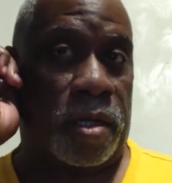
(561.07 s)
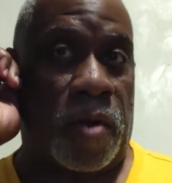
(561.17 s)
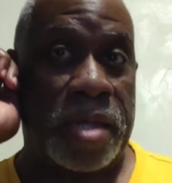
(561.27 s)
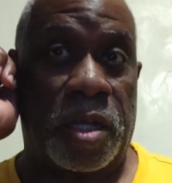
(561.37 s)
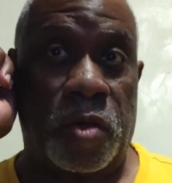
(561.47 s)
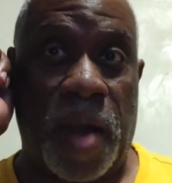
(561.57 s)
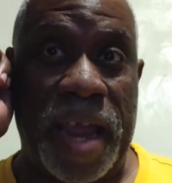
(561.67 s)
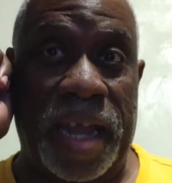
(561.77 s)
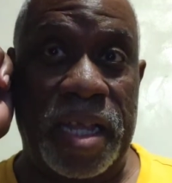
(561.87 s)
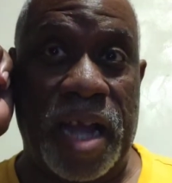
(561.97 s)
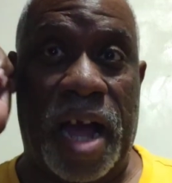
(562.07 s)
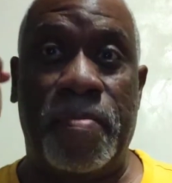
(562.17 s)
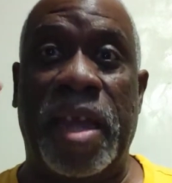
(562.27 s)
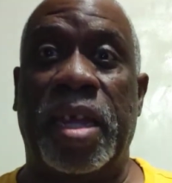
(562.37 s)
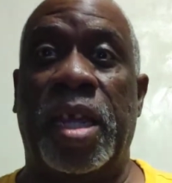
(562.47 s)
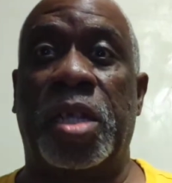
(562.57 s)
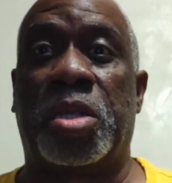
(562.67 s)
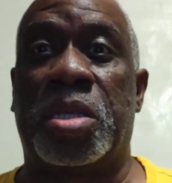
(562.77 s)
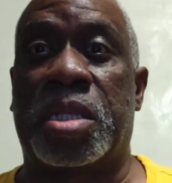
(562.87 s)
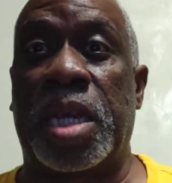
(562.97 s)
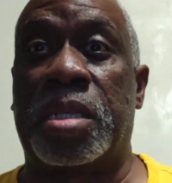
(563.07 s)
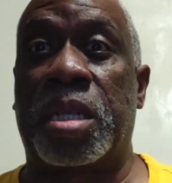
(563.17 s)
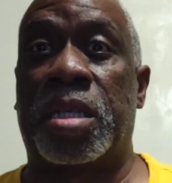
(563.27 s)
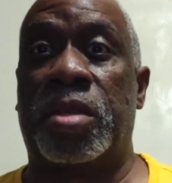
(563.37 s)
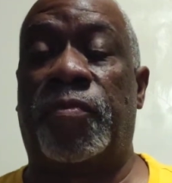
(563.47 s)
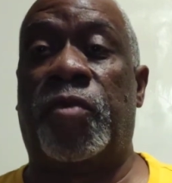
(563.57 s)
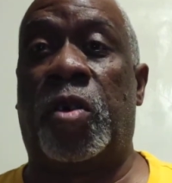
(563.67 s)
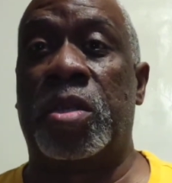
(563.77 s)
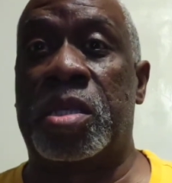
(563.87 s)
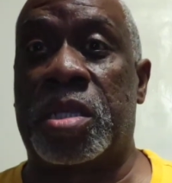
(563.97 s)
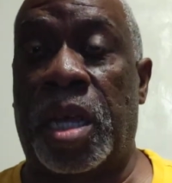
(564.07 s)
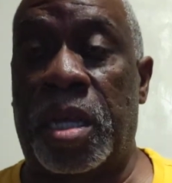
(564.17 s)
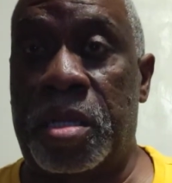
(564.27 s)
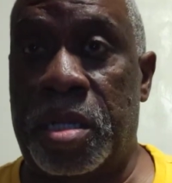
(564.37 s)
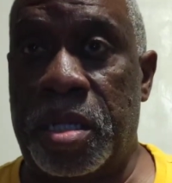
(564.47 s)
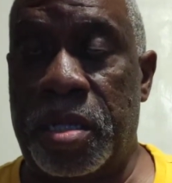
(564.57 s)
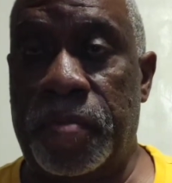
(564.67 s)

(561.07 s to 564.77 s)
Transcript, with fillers: Christ on the right hand of God making intercession for the saints.